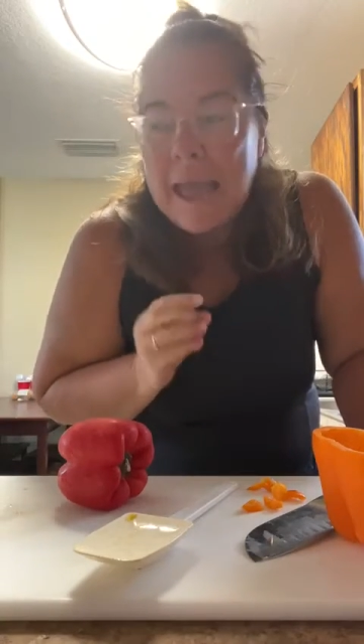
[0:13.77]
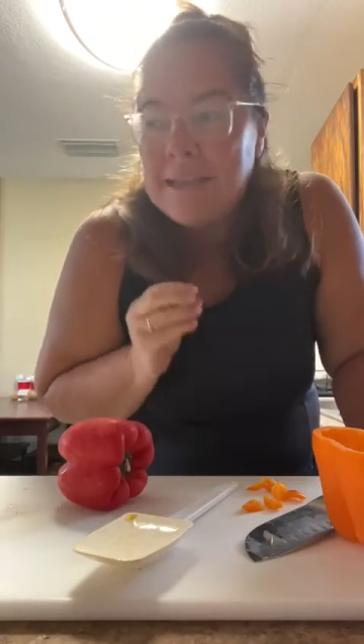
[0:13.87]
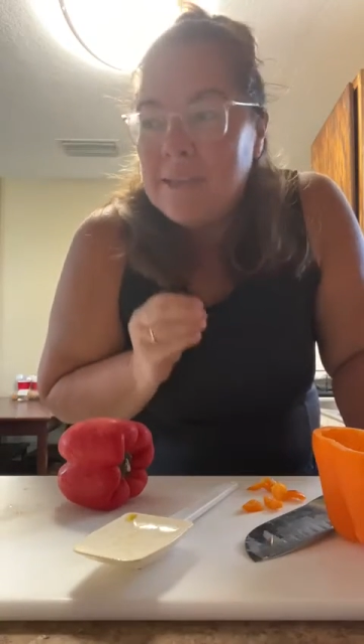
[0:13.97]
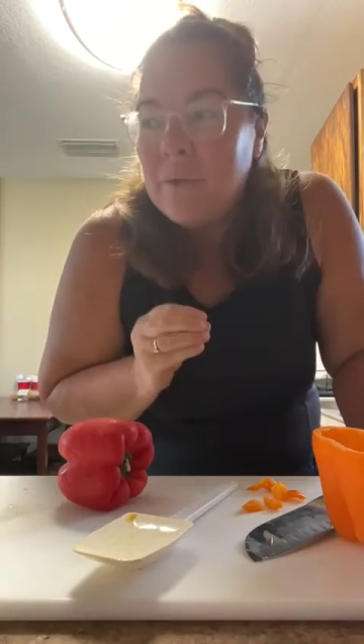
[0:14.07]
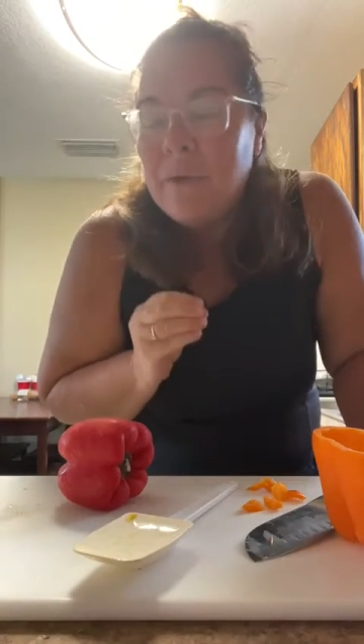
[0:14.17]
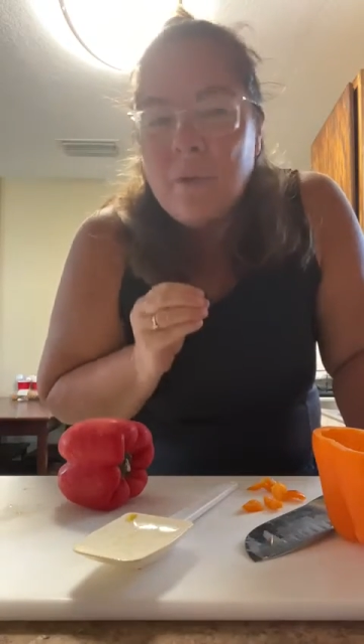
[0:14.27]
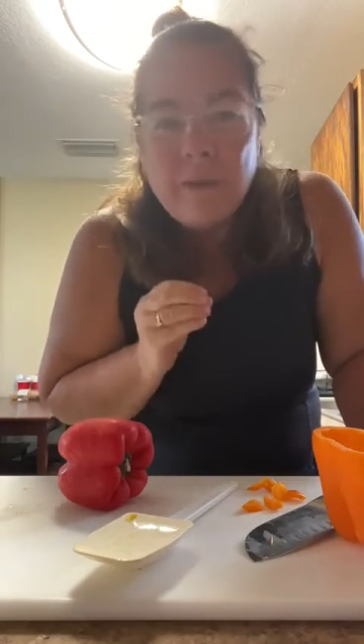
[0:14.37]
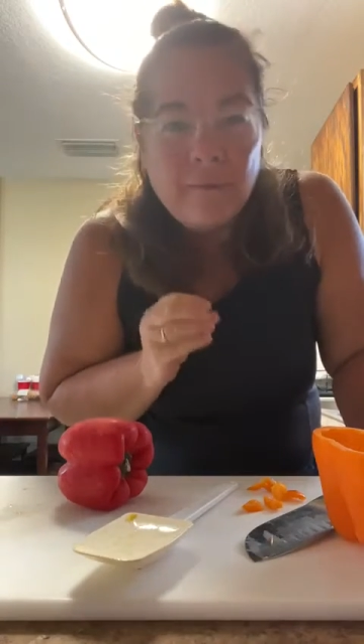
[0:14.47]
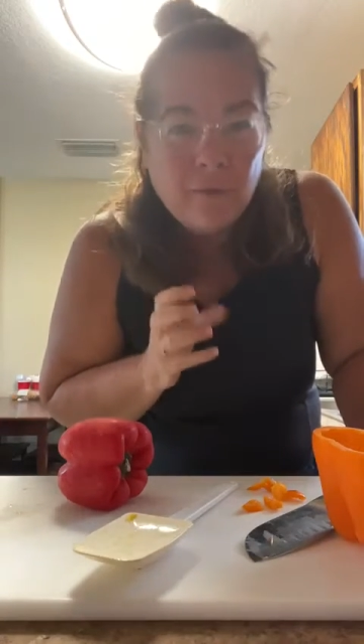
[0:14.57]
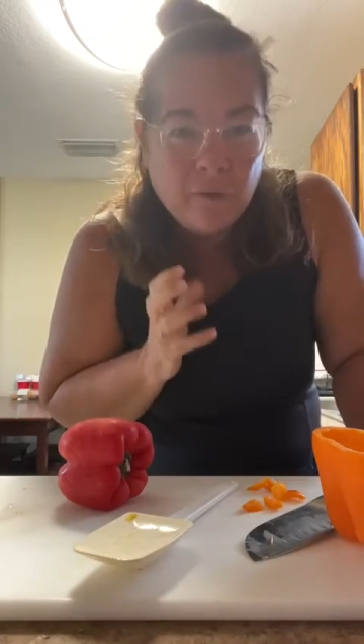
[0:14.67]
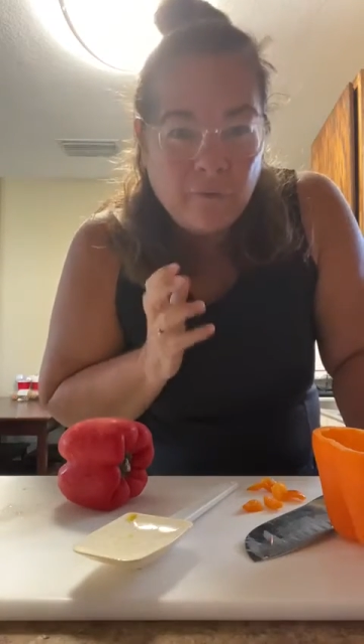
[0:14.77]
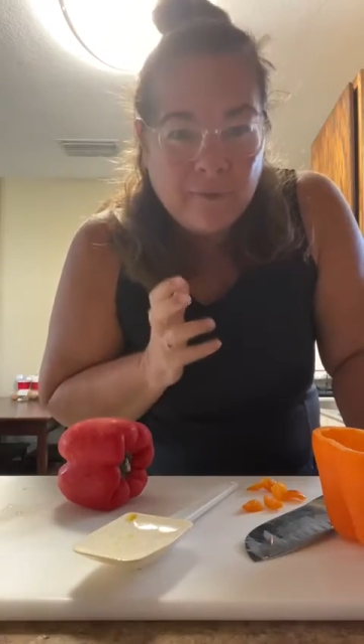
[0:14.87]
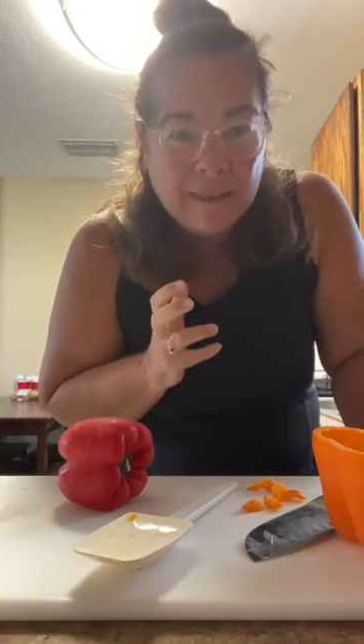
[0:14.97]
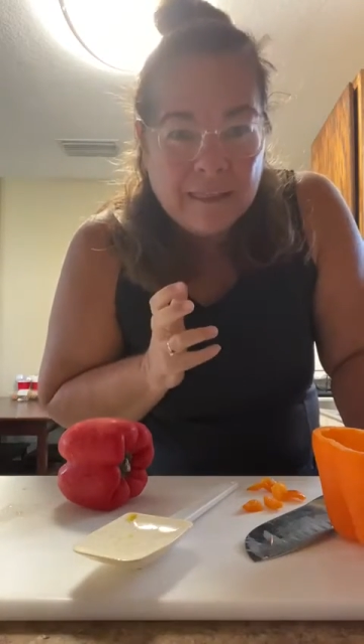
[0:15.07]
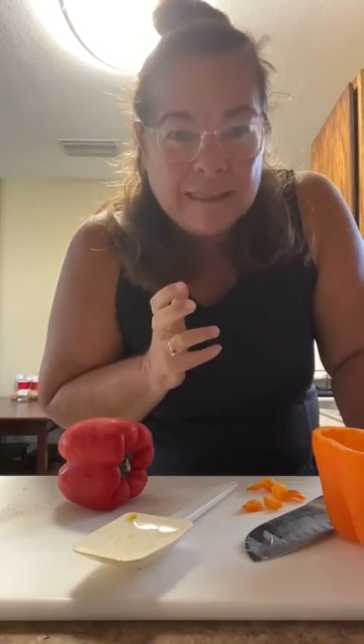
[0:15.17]
I don't know if you're
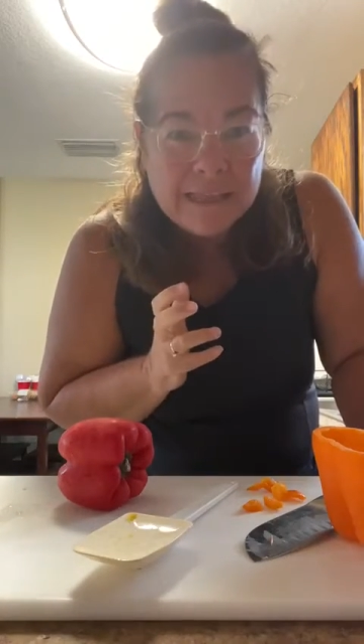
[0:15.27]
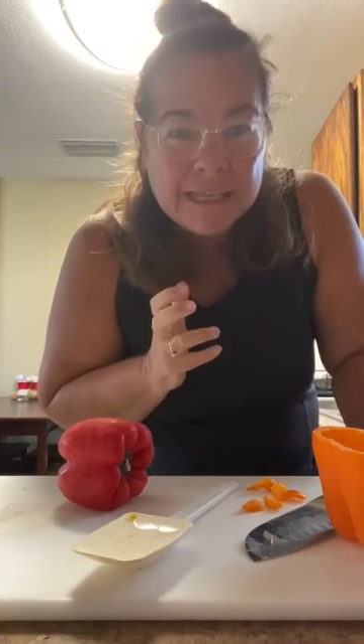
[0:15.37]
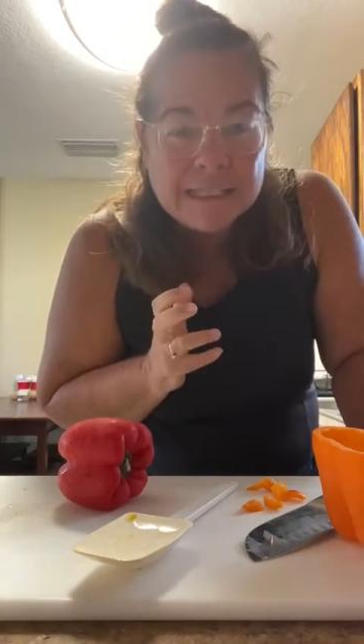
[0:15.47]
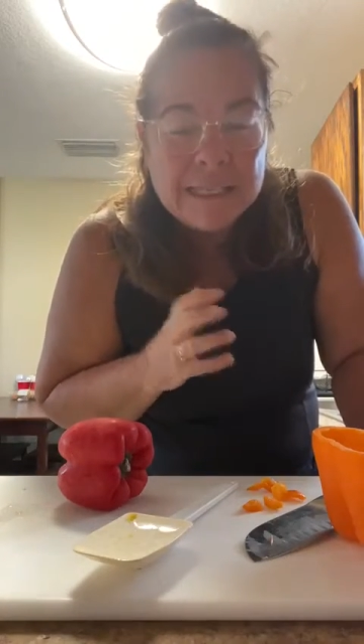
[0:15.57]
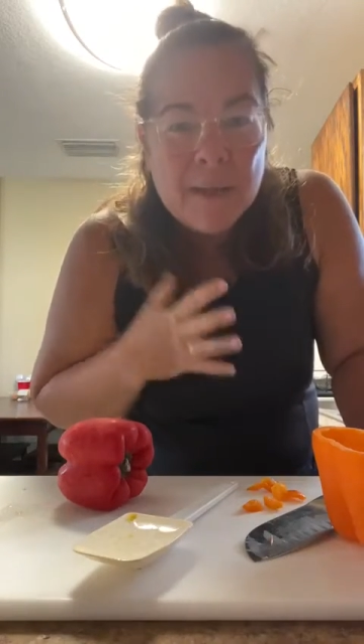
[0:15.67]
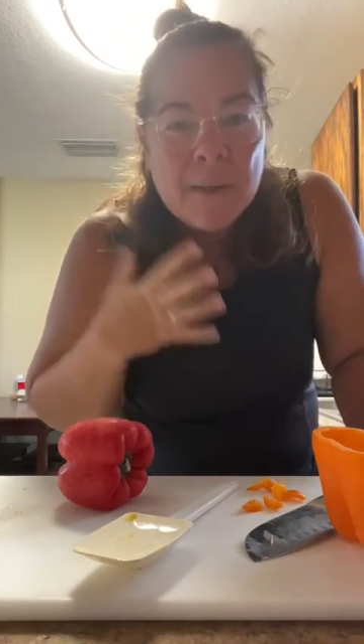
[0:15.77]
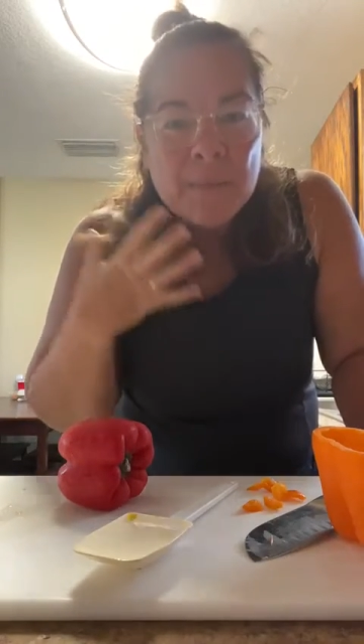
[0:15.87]
feeling this,